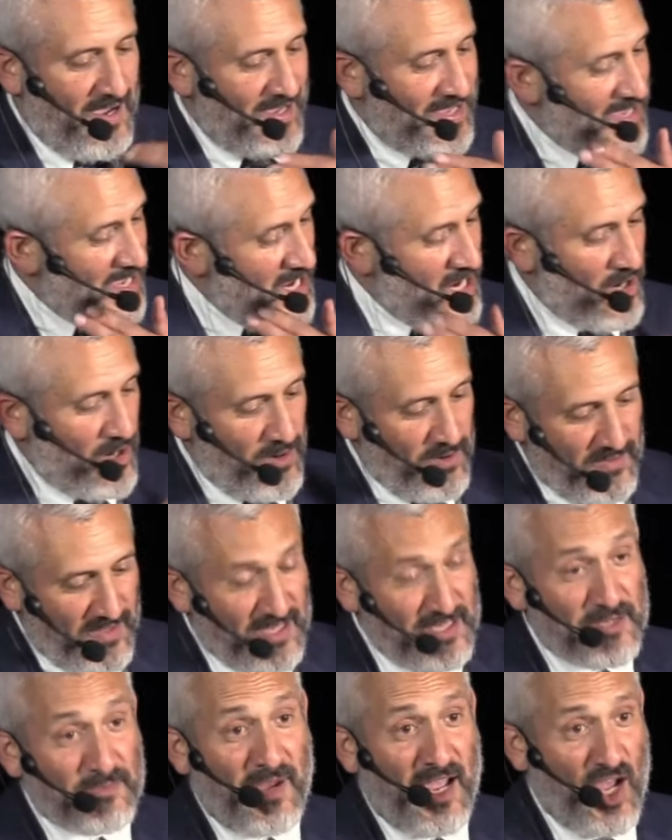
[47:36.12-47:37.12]
Here,
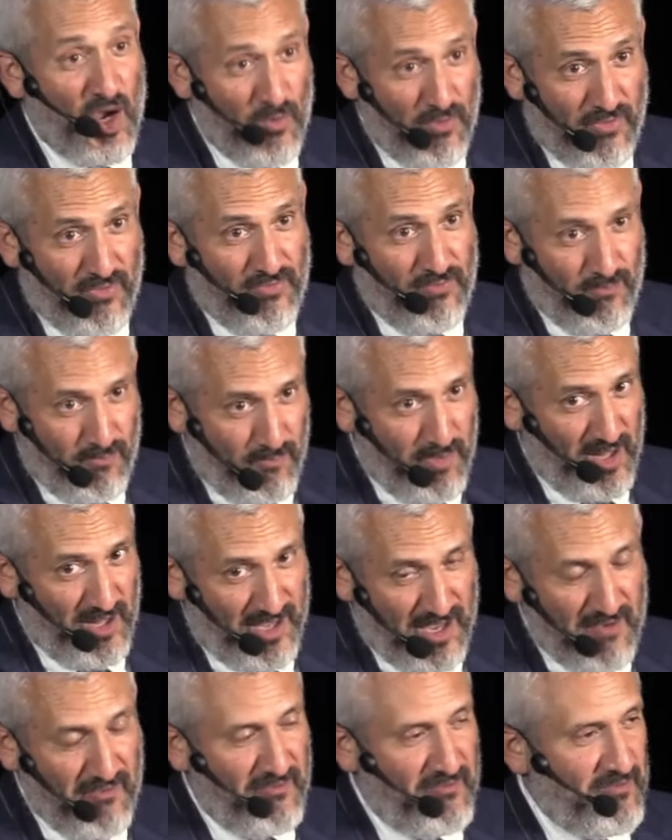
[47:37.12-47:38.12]
this is my own
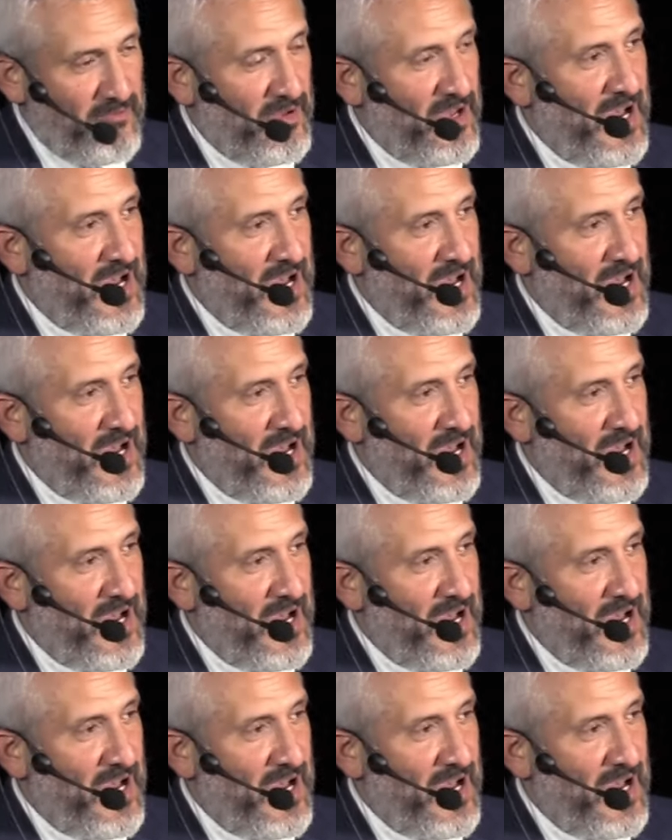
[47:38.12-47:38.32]
belief,